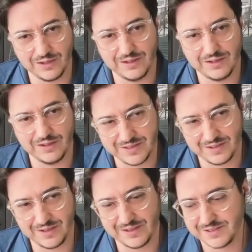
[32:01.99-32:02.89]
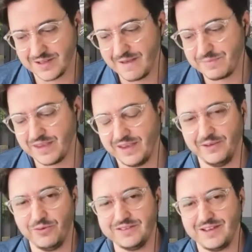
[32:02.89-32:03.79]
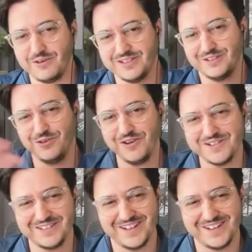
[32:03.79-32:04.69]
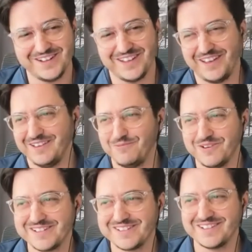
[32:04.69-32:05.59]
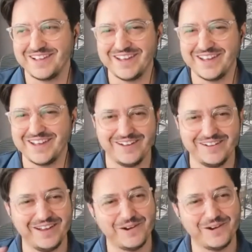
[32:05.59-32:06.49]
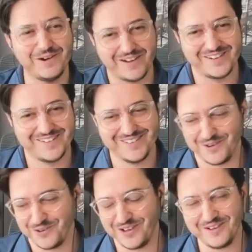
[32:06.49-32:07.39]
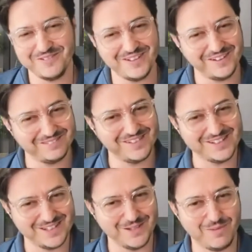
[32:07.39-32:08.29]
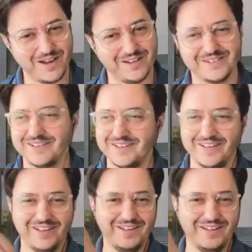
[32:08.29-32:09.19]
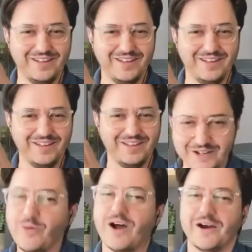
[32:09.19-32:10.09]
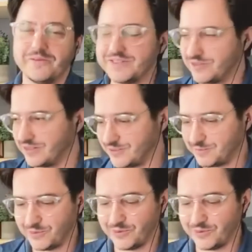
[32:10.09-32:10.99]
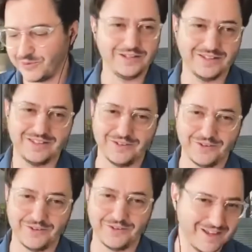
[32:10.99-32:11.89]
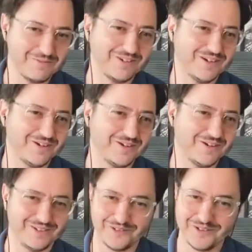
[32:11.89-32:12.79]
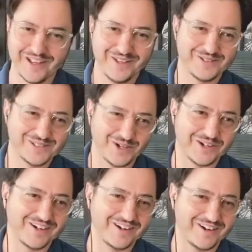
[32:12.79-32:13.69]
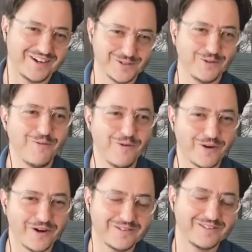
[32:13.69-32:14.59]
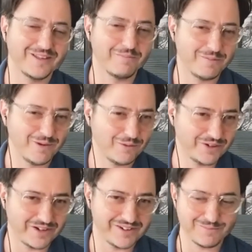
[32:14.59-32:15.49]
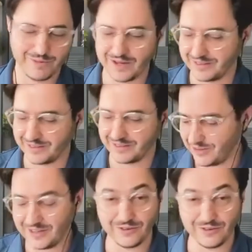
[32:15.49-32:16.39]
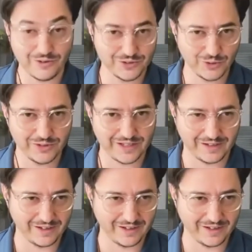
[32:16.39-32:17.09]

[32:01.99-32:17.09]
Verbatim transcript: and everything else. And what our technology does, it works like an airbag. So you have the the seatbelt, you have the requirements. You need to put it, you know, every time you go, you know, you start a car and so forth, some people will not respect and you cannot control that.